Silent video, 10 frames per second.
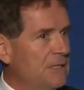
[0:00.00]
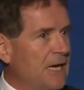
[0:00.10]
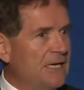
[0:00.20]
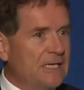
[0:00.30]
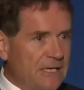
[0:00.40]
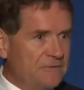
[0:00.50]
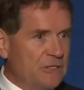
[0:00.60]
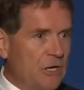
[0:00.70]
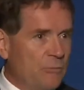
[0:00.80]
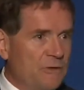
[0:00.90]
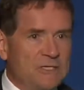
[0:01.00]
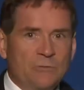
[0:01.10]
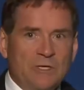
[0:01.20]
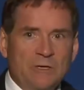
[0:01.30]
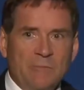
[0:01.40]
and he lives at home with his
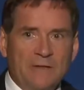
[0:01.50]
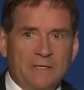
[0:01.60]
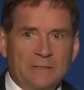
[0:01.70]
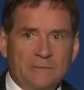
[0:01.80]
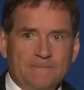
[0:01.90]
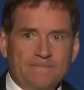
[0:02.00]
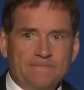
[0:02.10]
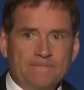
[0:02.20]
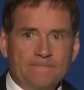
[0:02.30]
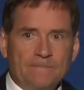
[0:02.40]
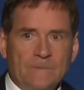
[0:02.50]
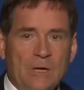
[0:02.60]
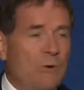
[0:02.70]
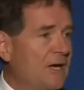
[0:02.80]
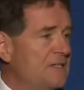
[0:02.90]
widowed mother.
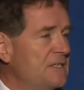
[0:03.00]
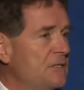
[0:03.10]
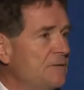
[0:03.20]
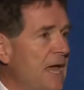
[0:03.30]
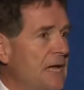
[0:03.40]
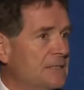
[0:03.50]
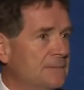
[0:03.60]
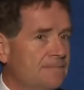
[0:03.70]
Now why does he do that?